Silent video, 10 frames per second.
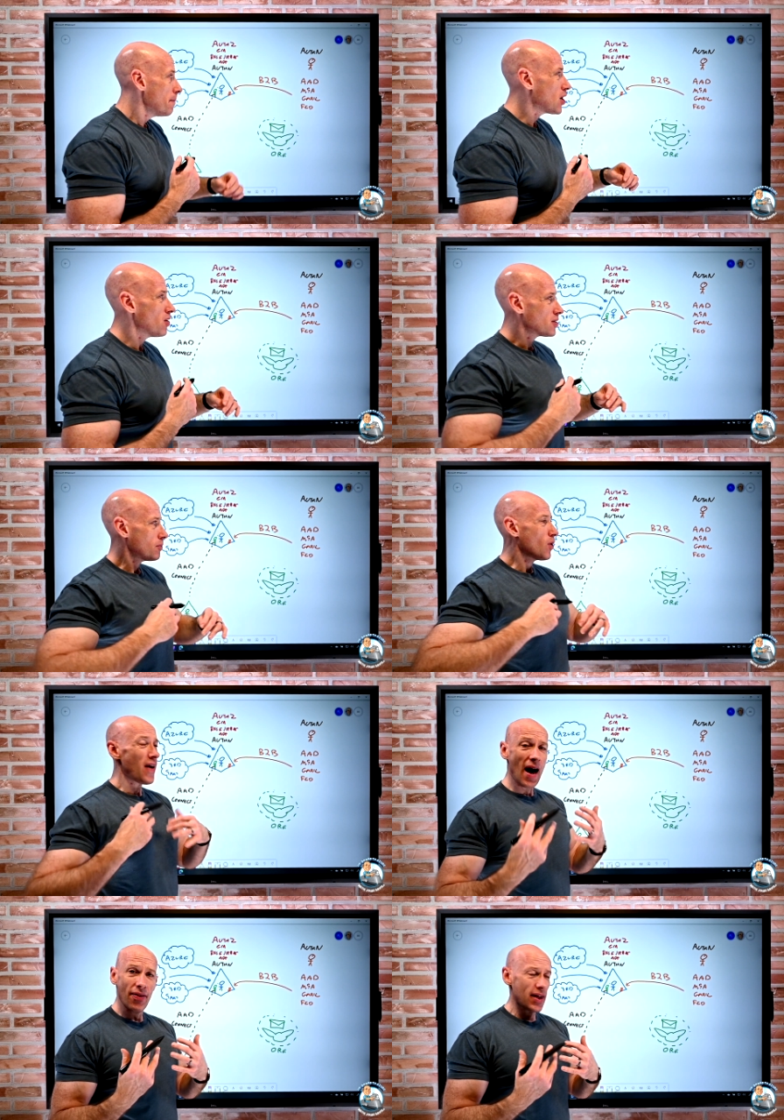Because
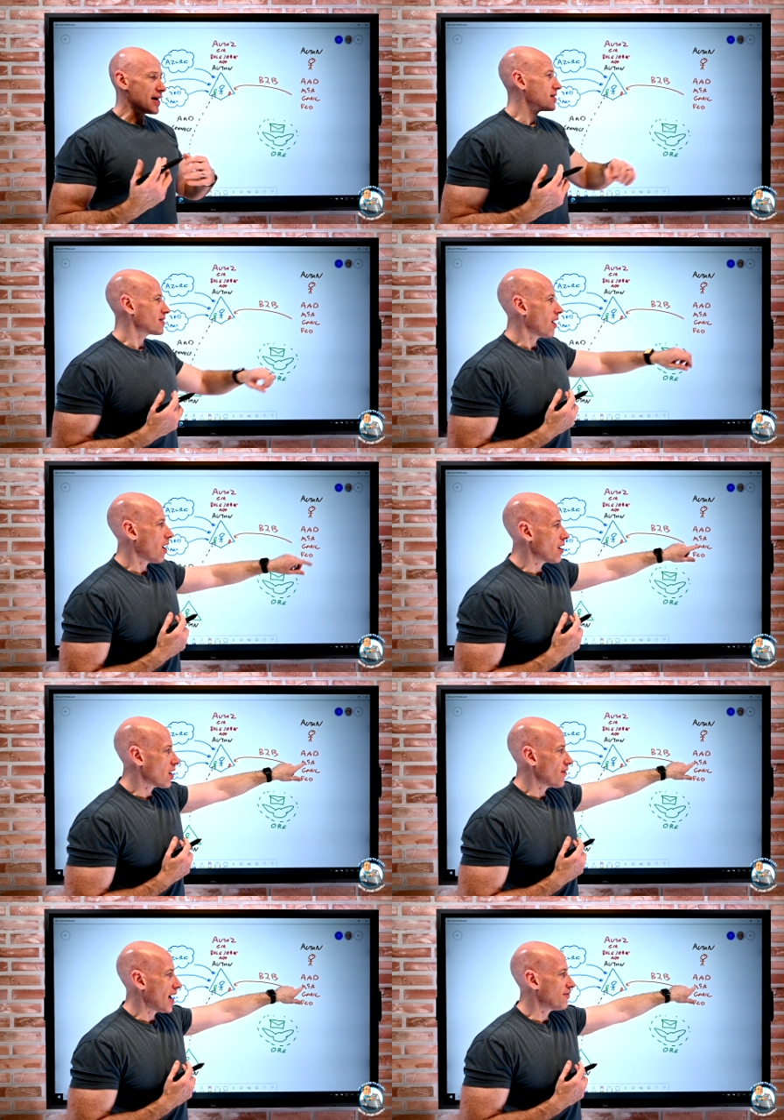without this, I'd
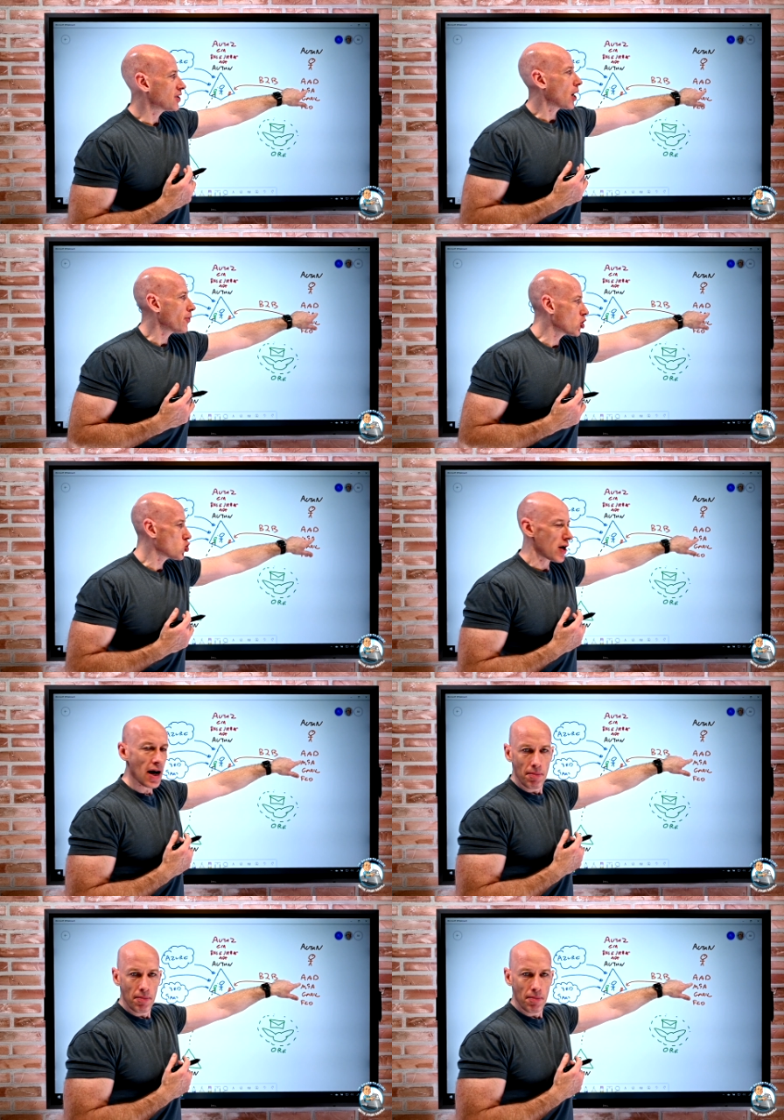either have to go and create